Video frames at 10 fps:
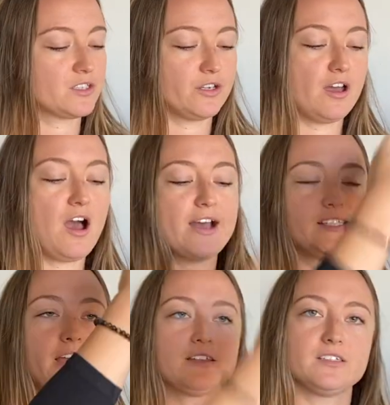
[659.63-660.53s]
So your ice
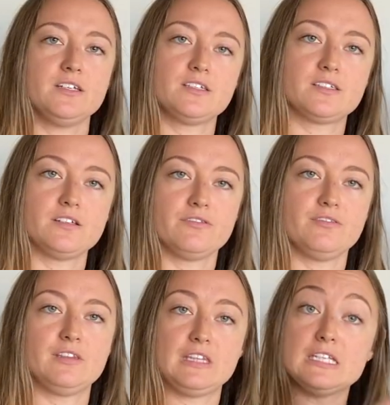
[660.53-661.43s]
axe sits sort of
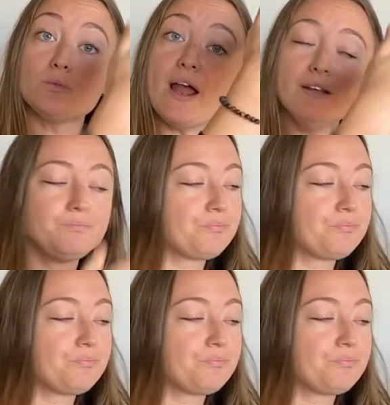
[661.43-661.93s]
this way.